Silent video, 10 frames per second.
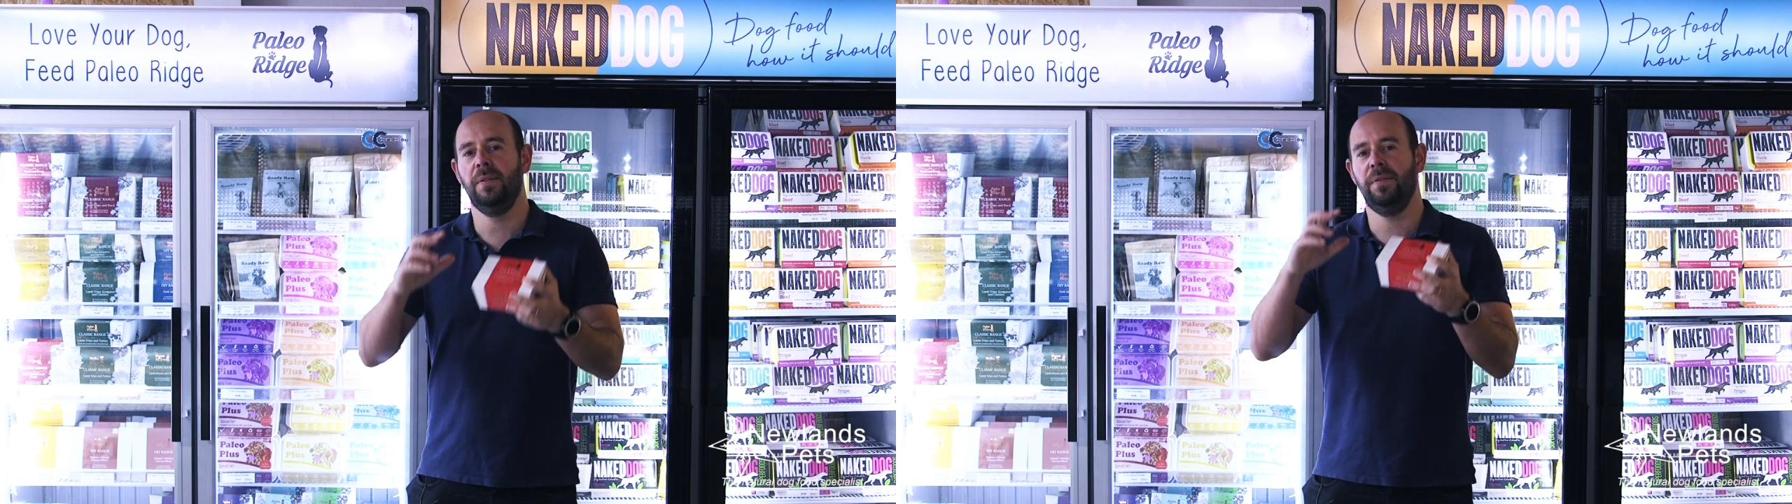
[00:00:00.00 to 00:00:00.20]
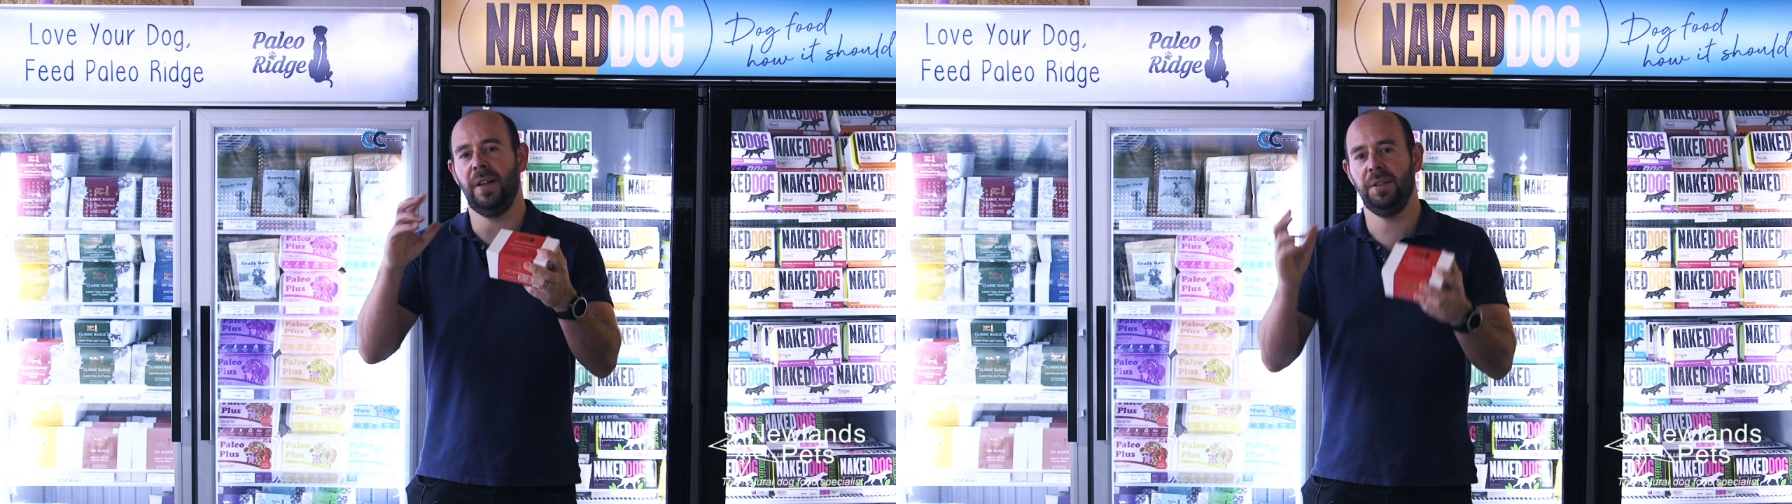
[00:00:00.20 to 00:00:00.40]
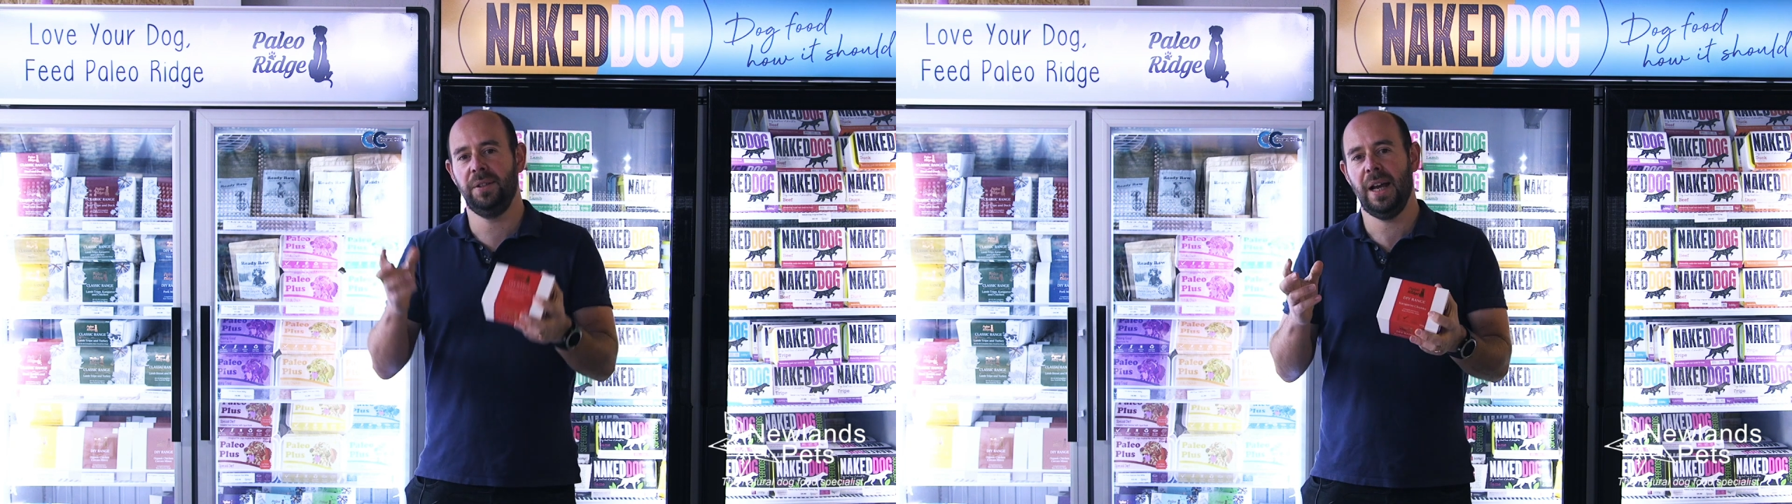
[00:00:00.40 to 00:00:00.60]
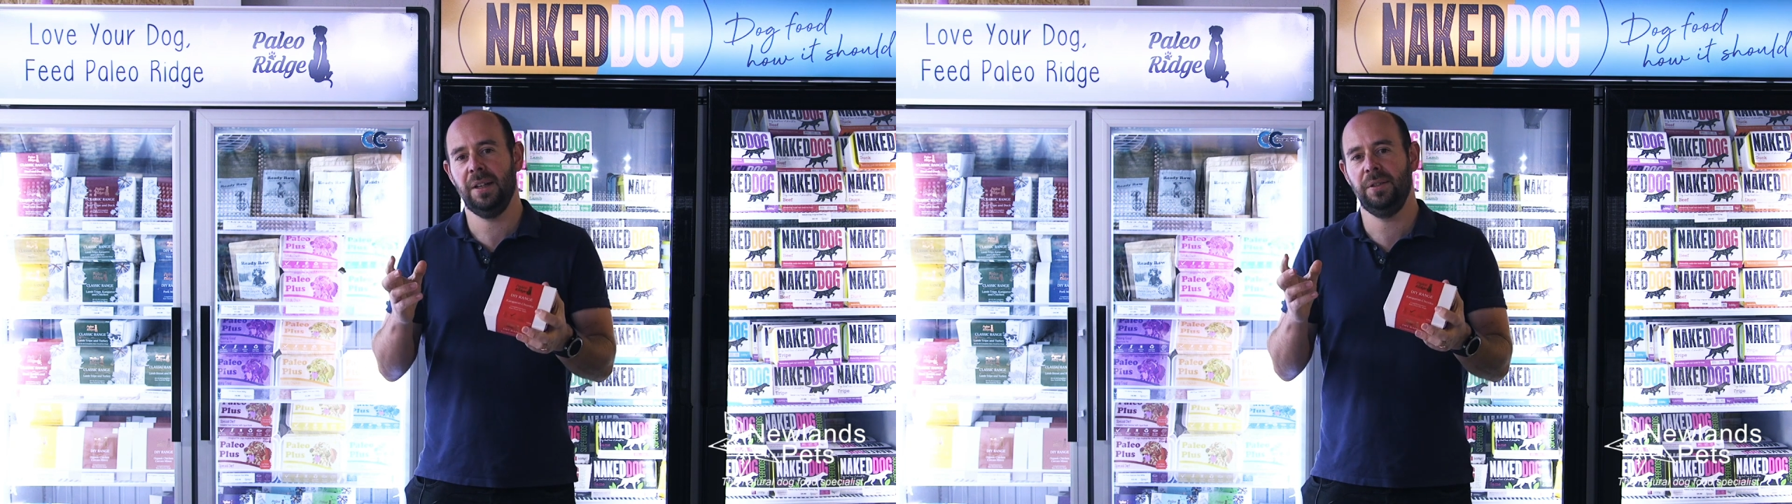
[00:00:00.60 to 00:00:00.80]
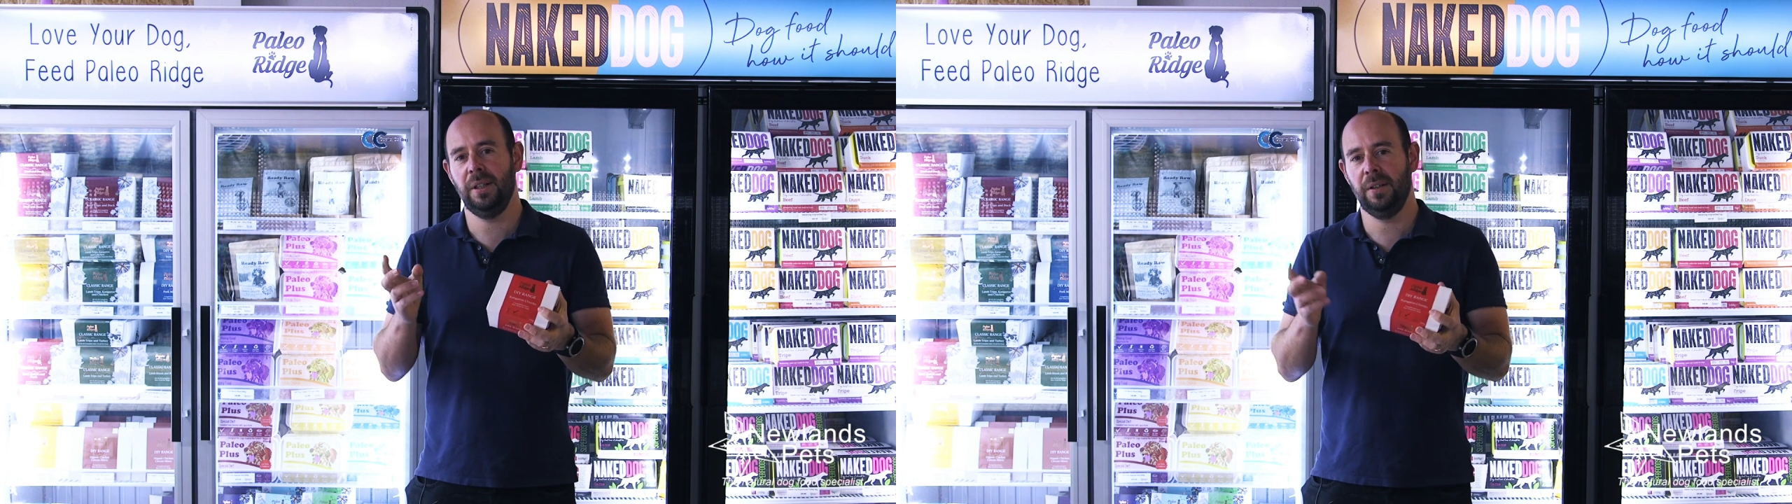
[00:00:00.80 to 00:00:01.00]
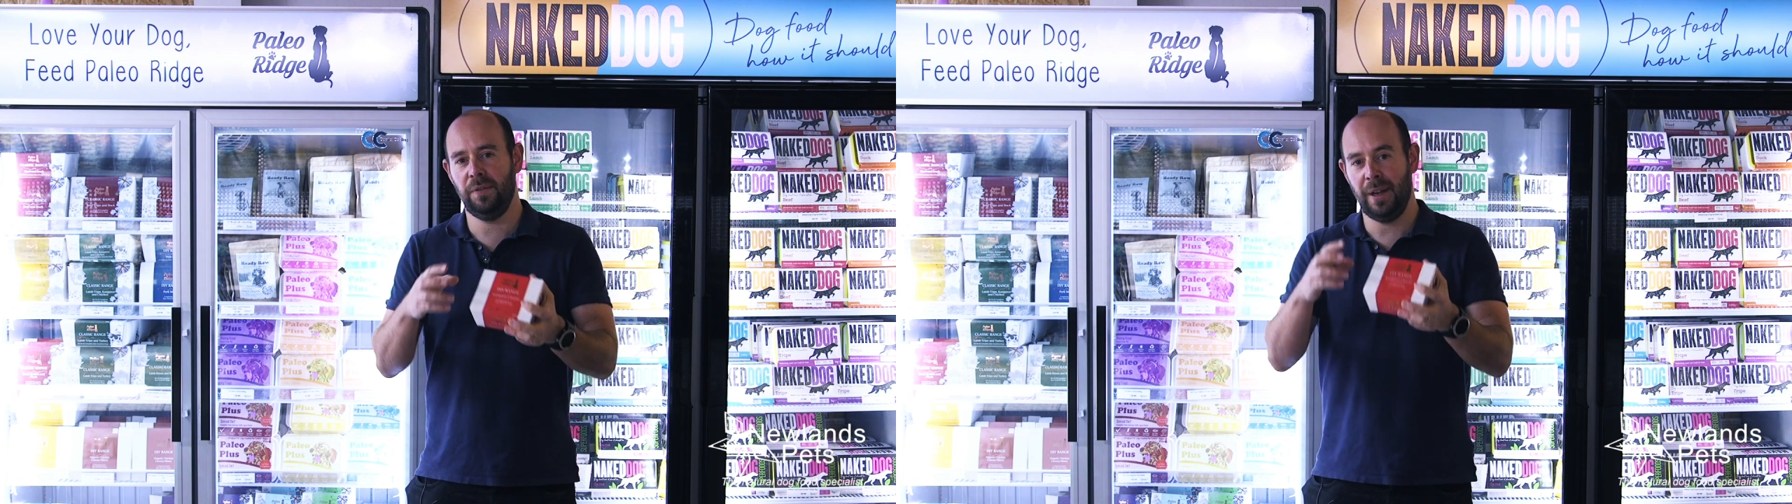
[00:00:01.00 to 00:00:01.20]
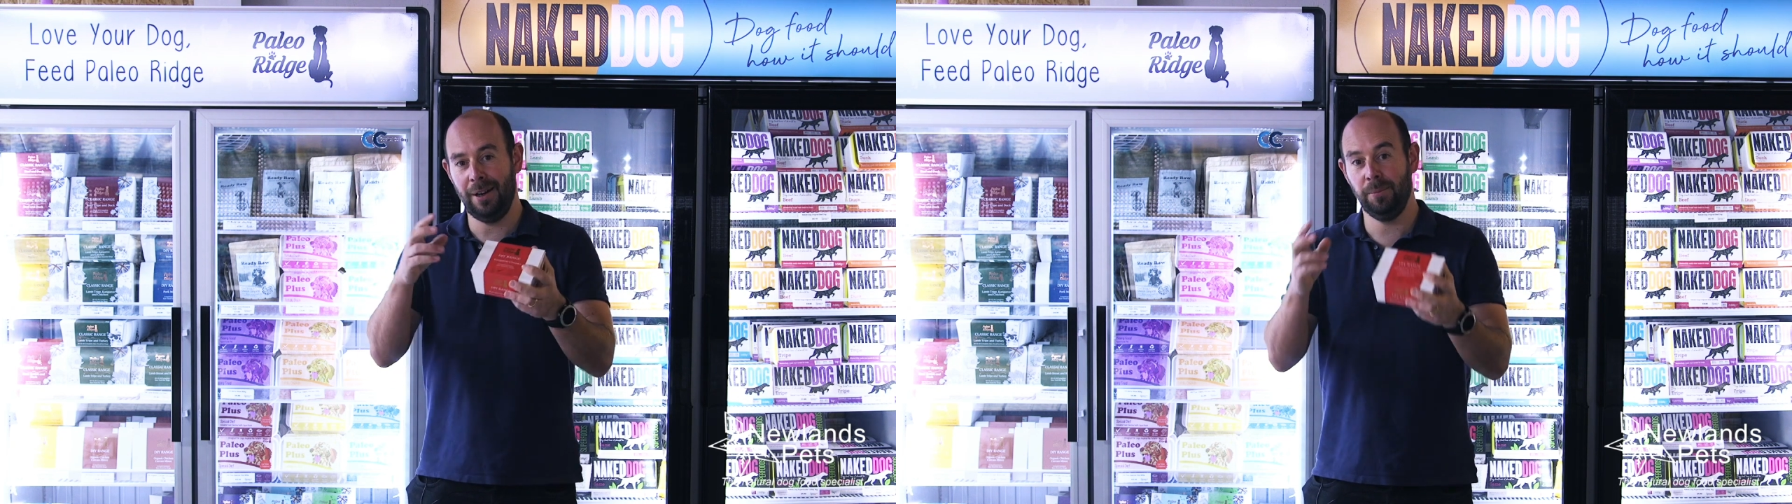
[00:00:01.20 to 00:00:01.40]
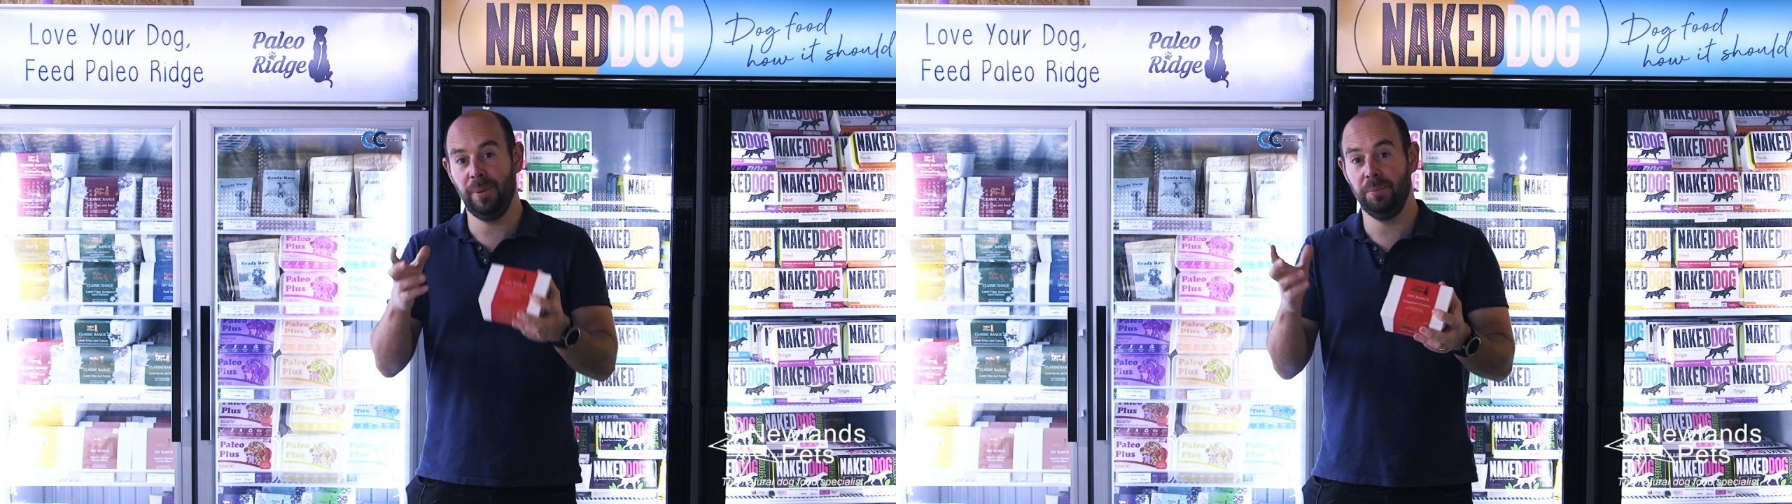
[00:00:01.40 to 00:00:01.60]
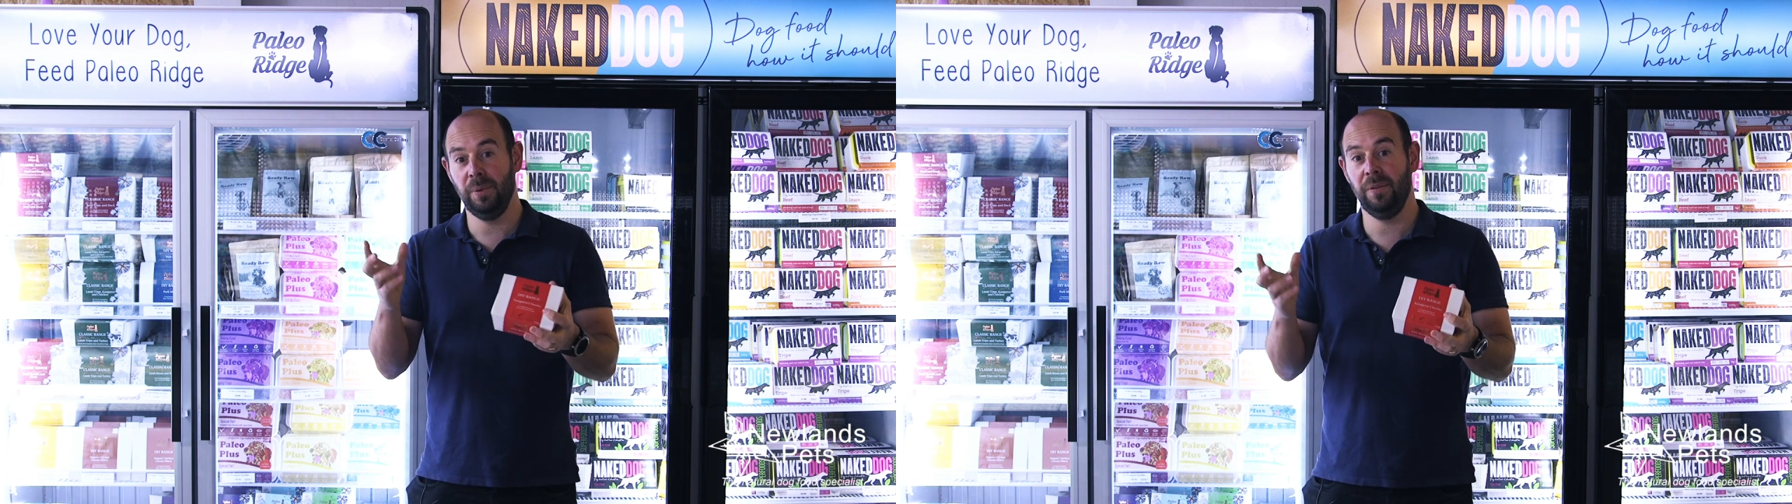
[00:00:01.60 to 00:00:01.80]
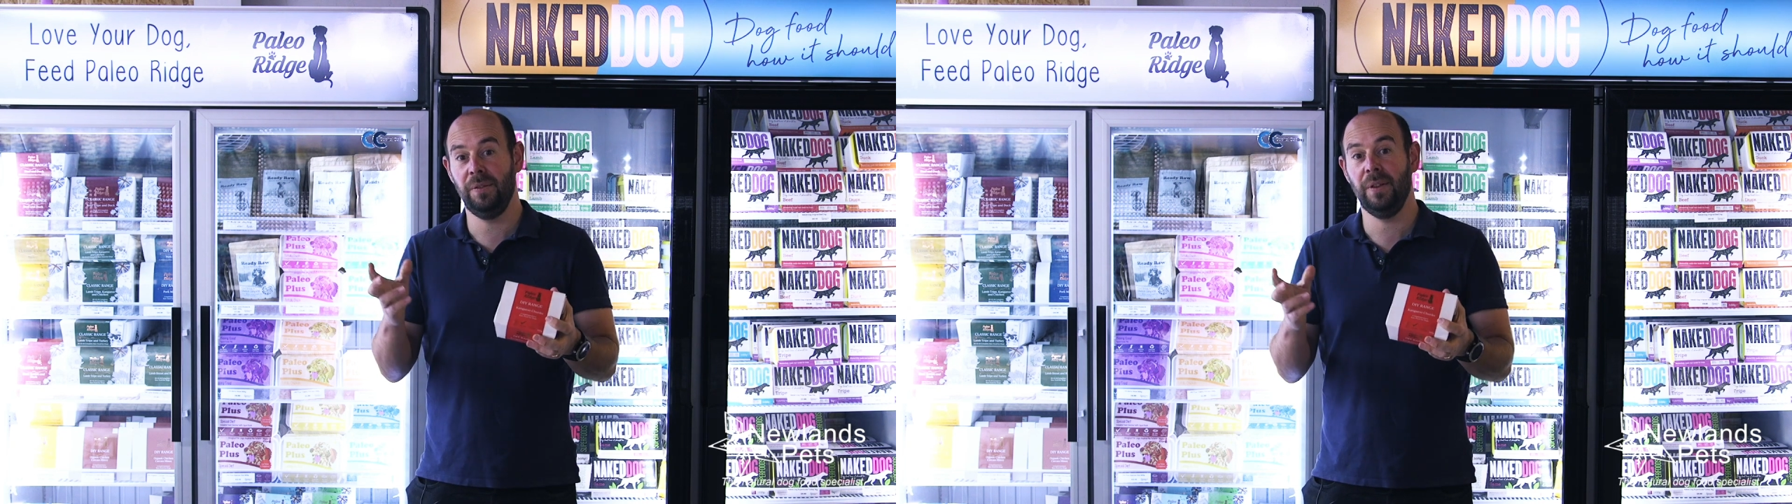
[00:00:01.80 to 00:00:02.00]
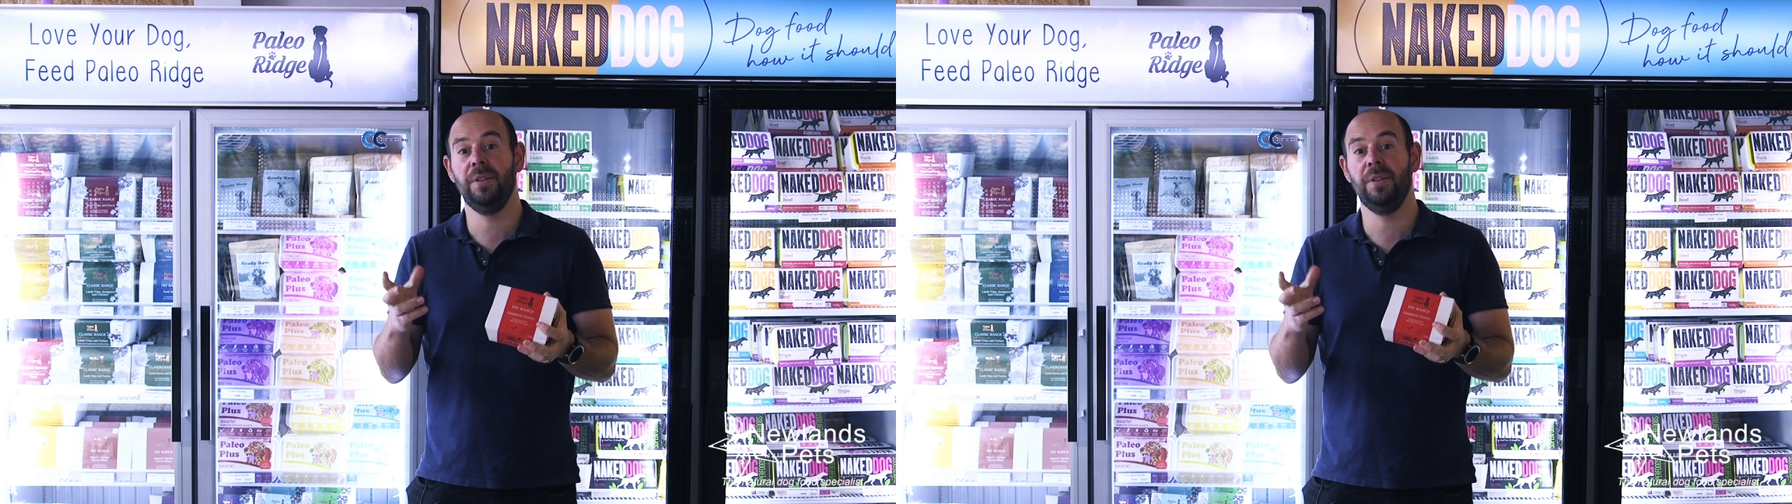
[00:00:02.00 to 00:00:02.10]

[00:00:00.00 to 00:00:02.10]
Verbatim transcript: fantastic for helping with